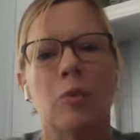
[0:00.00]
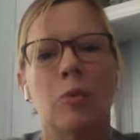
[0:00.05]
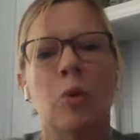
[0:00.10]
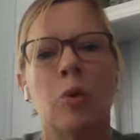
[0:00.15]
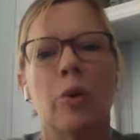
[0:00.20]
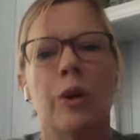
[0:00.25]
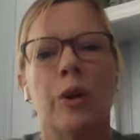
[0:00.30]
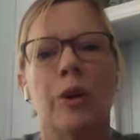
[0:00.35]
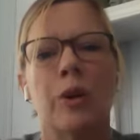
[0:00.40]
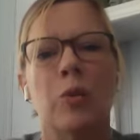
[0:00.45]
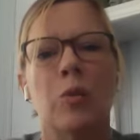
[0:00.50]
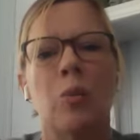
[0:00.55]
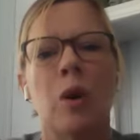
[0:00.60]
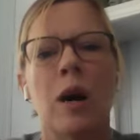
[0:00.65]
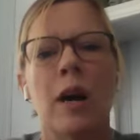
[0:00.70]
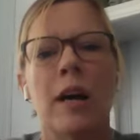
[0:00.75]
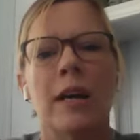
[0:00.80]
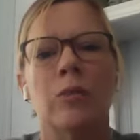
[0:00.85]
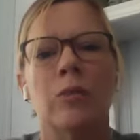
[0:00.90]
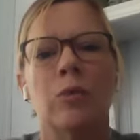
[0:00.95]
Warrior
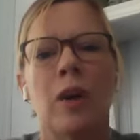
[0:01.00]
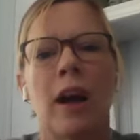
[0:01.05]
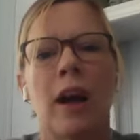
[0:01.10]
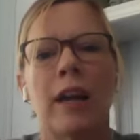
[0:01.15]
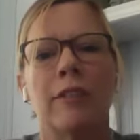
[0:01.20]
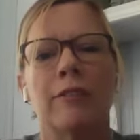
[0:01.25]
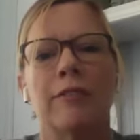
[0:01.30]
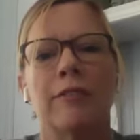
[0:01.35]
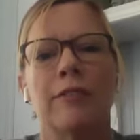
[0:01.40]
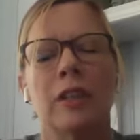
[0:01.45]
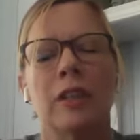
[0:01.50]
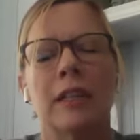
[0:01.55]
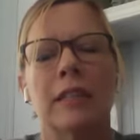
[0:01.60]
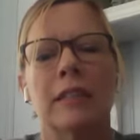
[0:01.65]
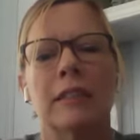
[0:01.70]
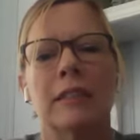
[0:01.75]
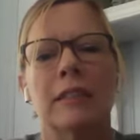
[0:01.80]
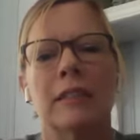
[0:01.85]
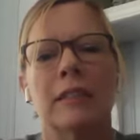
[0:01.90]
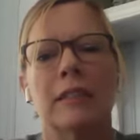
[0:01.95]
1, right foot.